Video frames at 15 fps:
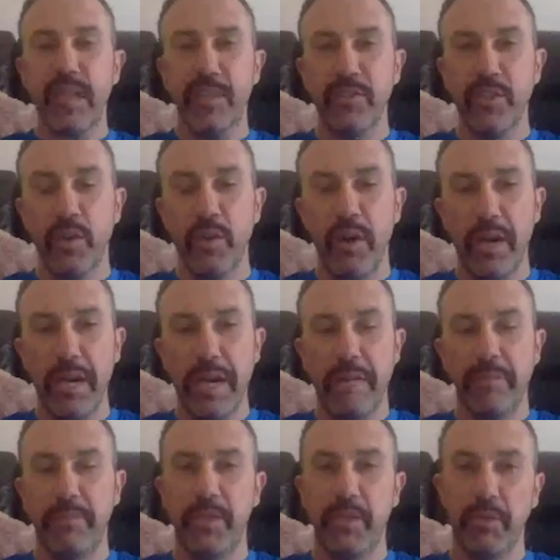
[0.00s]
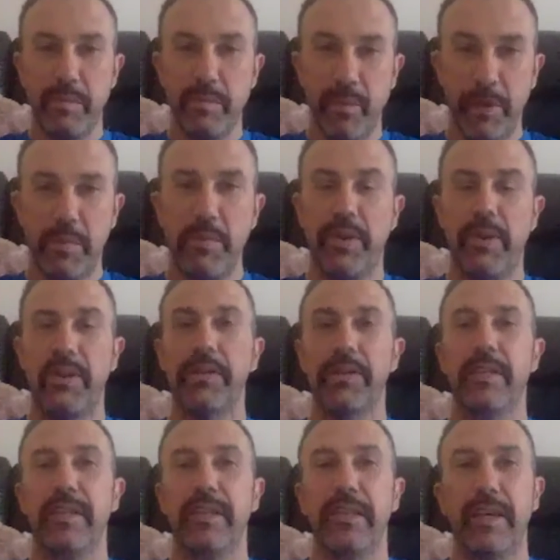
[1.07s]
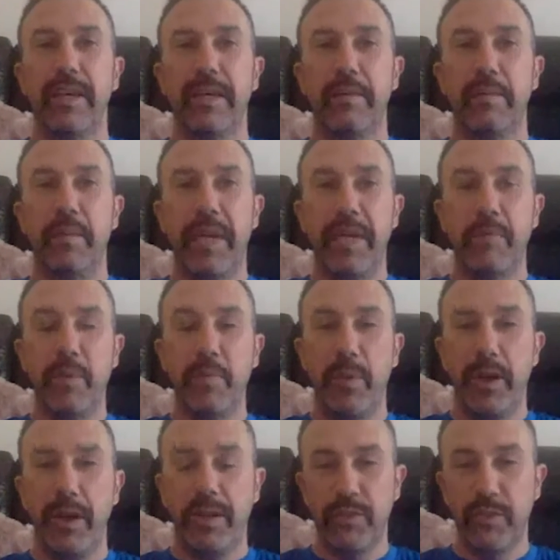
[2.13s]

so I am doing my part, playing my part.